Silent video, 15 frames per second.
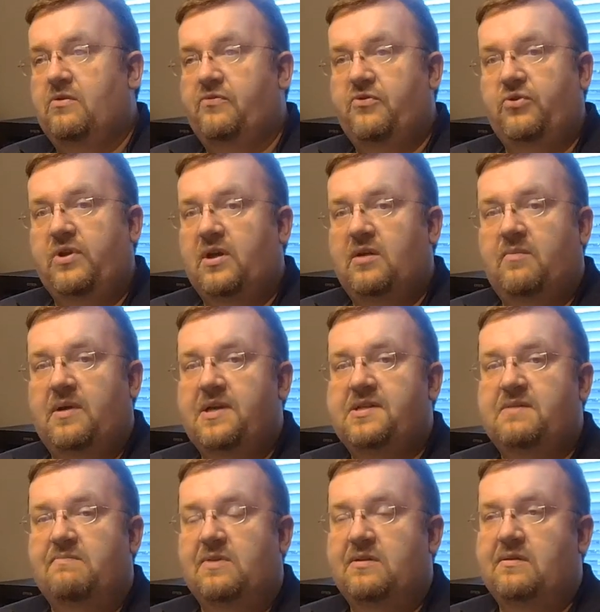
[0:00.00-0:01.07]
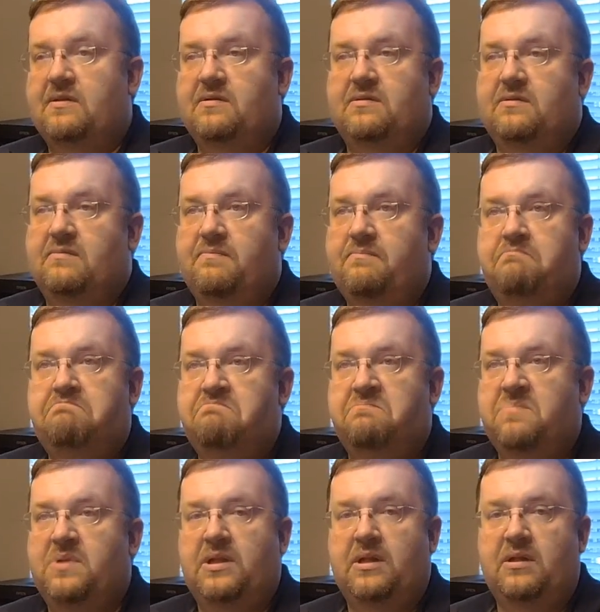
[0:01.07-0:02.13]
A few gigabytes a month.
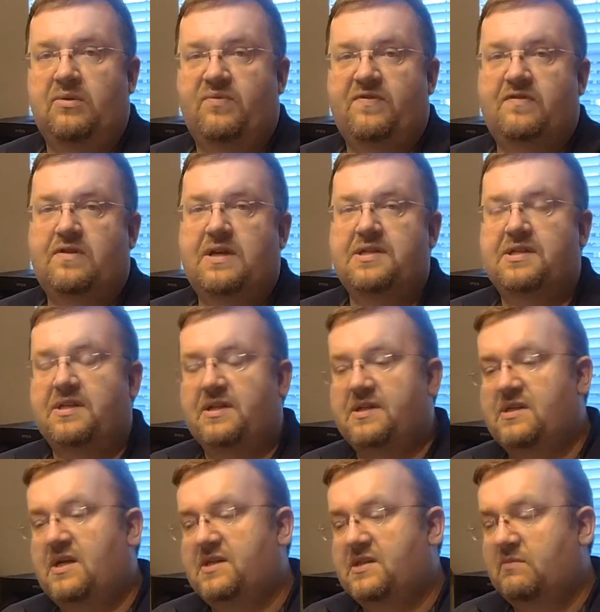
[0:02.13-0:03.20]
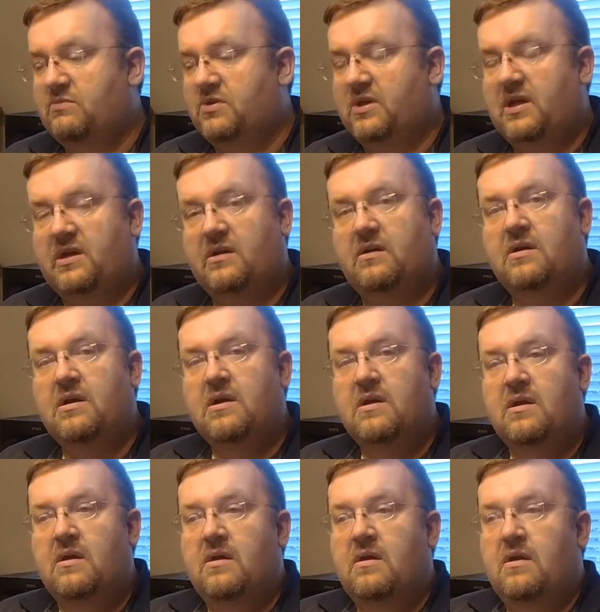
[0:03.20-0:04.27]
Verizon does not seem to care.
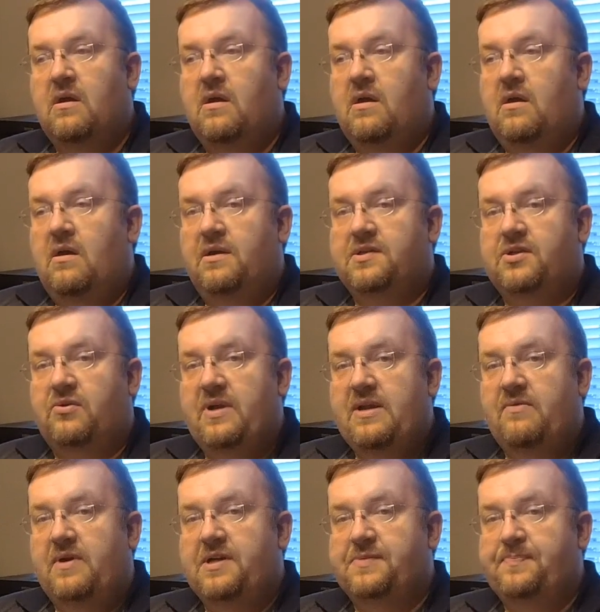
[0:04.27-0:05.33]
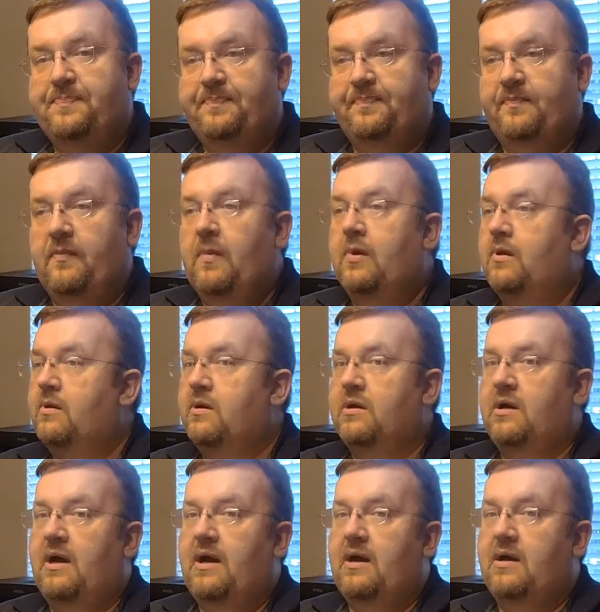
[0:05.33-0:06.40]
So anyways,
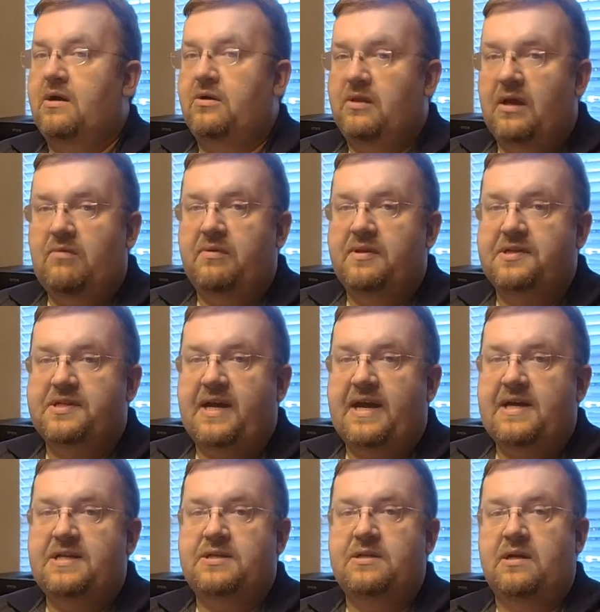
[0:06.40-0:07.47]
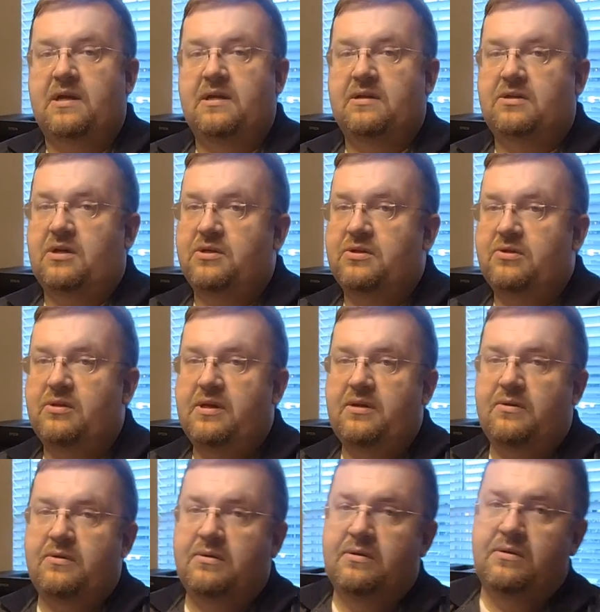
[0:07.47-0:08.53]
good luck with this, guys, and I'll talk to you
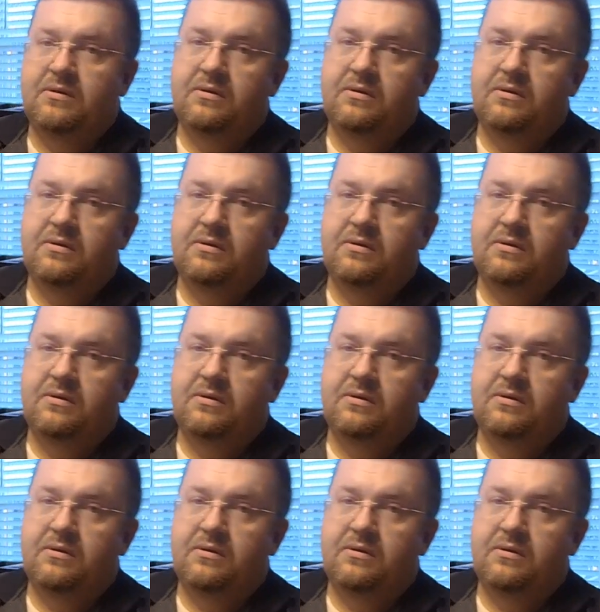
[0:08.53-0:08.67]
later.